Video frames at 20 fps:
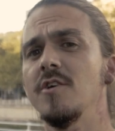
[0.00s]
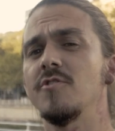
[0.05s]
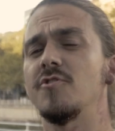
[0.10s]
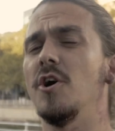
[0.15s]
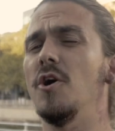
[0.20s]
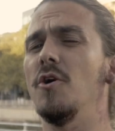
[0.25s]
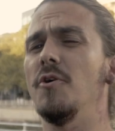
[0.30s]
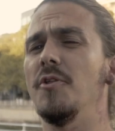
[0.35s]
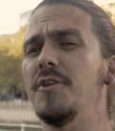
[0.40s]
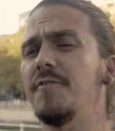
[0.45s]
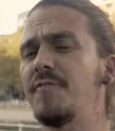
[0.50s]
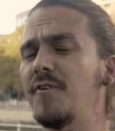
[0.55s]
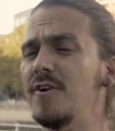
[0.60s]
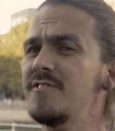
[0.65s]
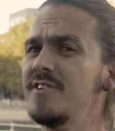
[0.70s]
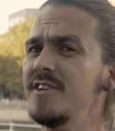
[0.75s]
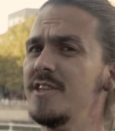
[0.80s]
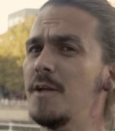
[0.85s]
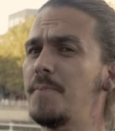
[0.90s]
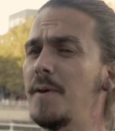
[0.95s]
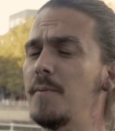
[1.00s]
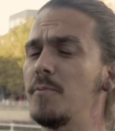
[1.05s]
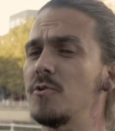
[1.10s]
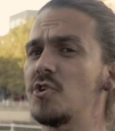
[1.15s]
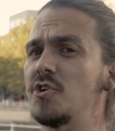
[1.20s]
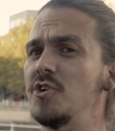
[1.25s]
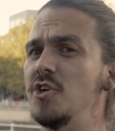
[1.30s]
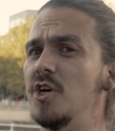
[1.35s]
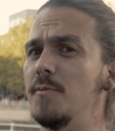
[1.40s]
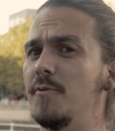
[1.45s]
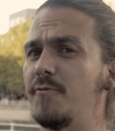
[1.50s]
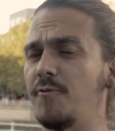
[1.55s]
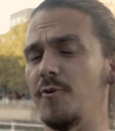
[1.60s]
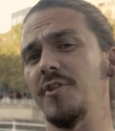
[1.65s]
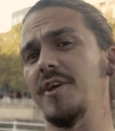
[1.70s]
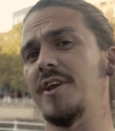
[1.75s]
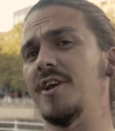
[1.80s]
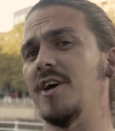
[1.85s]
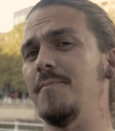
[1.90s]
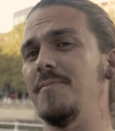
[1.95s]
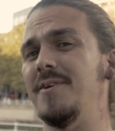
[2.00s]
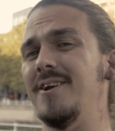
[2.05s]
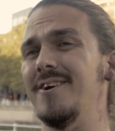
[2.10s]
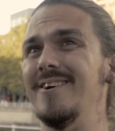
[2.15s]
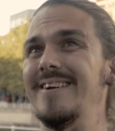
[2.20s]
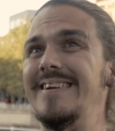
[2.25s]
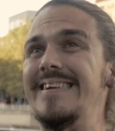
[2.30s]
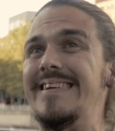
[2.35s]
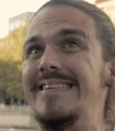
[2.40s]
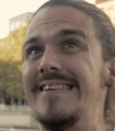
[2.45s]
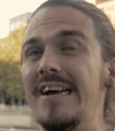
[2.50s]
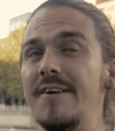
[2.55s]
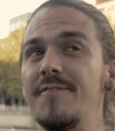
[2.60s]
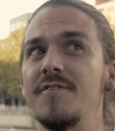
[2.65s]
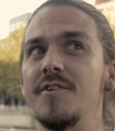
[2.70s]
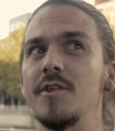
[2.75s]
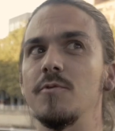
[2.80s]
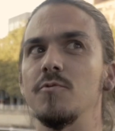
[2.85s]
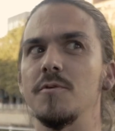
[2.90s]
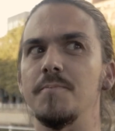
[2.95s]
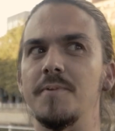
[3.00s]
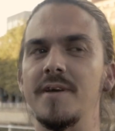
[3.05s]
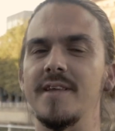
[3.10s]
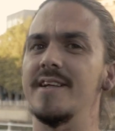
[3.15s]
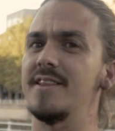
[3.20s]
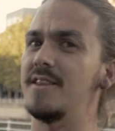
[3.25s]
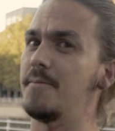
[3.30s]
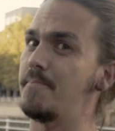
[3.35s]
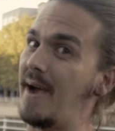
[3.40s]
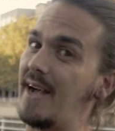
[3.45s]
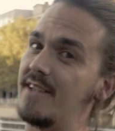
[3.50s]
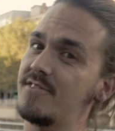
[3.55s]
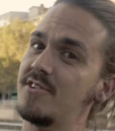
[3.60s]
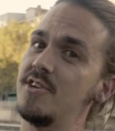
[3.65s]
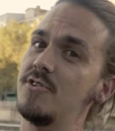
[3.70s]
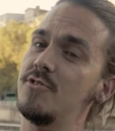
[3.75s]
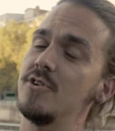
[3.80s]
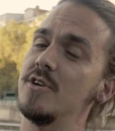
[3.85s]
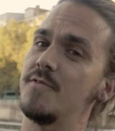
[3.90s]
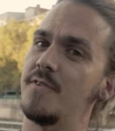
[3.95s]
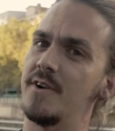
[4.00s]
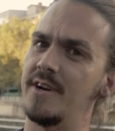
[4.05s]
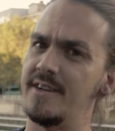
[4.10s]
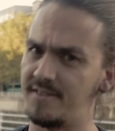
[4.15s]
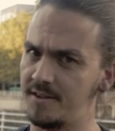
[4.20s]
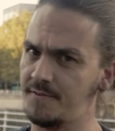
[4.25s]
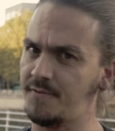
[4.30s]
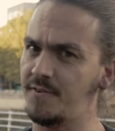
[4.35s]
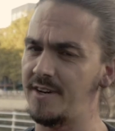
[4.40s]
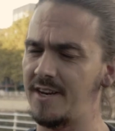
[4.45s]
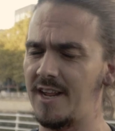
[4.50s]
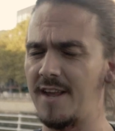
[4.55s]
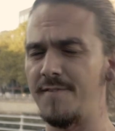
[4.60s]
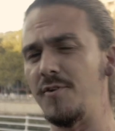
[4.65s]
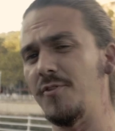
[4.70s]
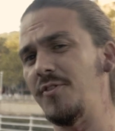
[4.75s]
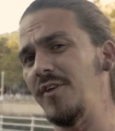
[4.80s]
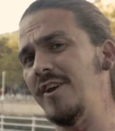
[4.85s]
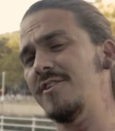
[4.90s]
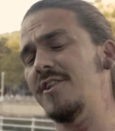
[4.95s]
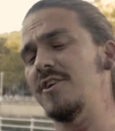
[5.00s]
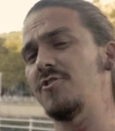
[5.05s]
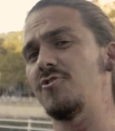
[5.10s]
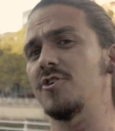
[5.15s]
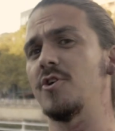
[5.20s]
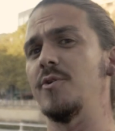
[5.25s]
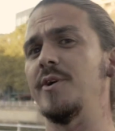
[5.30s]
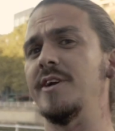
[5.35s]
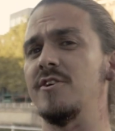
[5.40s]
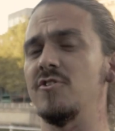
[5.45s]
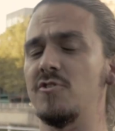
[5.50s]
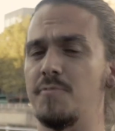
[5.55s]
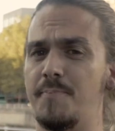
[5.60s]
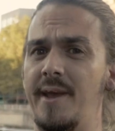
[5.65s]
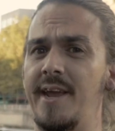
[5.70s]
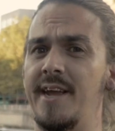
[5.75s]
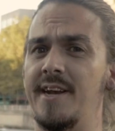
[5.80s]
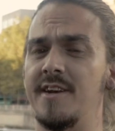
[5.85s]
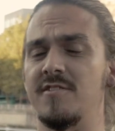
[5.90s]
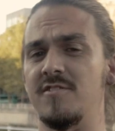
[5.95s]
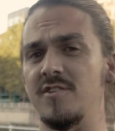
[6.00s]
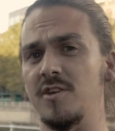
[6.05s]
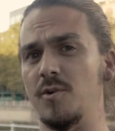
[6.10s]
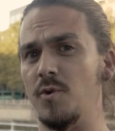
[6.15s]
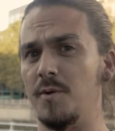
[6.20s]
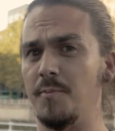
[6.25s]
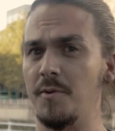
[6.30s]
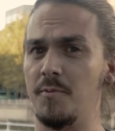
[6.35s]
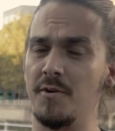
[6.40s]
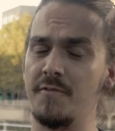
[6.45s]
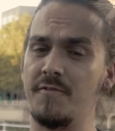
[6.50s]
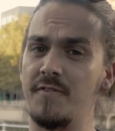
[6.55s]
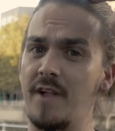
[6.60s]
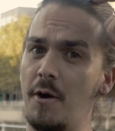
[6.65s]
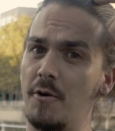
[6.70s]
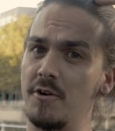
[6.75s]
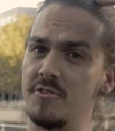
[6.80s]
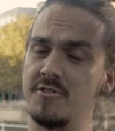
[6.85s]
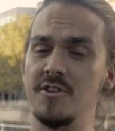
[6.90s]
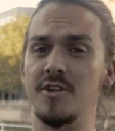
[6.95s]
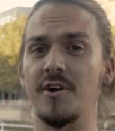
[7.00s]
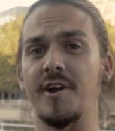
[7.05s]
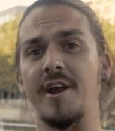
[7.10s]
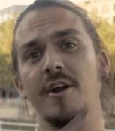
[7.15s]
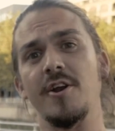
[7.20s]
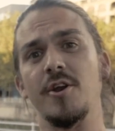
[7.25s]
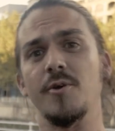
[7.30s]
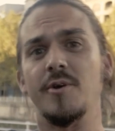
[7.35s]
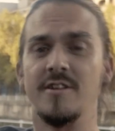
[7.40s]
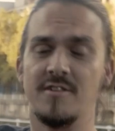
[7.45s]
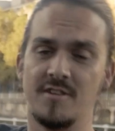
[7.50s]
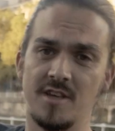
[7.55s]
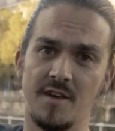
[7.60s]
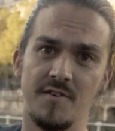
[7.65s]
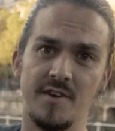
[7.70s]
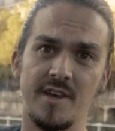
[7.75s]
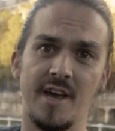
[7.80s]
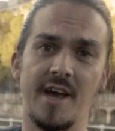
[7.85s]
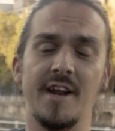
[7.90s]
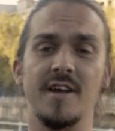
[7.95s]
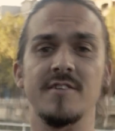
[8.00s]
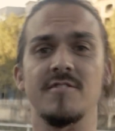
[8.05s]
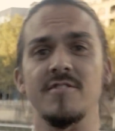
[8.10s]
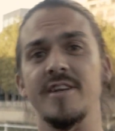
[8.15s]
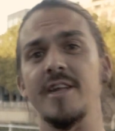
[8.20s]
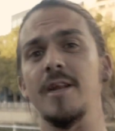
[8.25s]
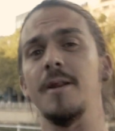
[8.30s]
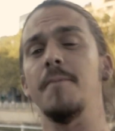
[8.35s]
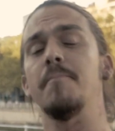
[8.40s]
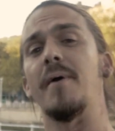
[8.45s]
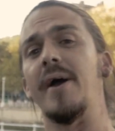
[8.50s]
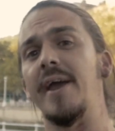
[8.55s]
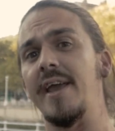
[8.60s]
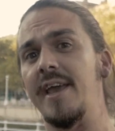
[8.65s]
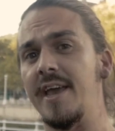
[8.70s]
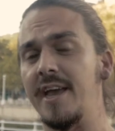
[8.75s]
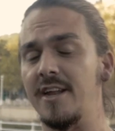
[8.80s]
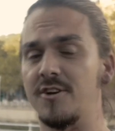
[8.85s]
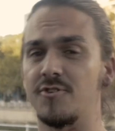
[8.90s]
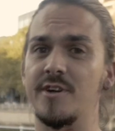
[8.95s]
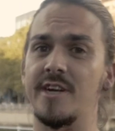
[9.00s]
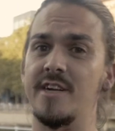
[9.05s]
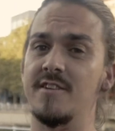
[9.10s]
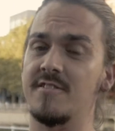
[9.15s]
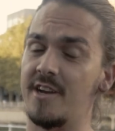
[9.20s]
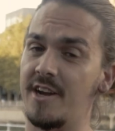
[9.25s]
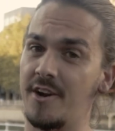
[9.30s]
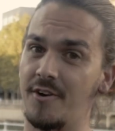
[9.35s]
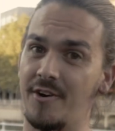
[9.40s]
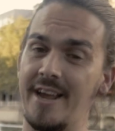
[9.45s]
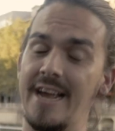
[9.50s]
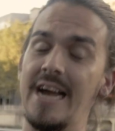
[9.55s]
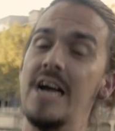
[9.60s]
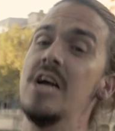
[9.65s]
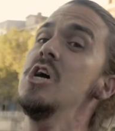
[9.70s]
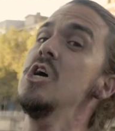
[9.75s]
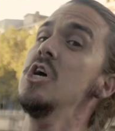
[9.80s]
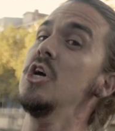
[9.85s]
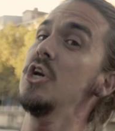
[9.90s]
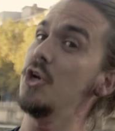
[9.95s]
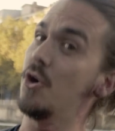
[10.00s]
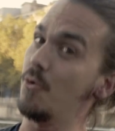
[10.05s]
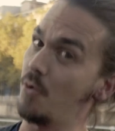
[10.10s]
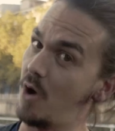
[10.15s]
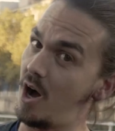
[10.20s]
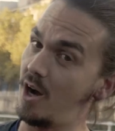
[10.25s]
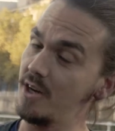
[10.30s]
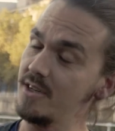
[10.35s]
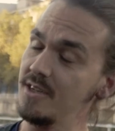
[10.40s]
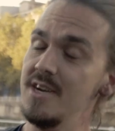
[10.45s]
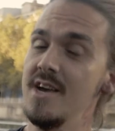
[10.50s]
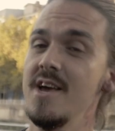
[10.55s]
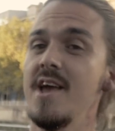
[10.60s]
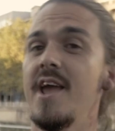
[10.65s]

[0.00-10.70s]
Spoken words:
So the first thing that people should know before they come here definitely would be that the Basque Country is very different. If you think that you're going to Spain to see women with flowers in their hair doing sevillanas and eating paella and drinking sangria, you're wrong.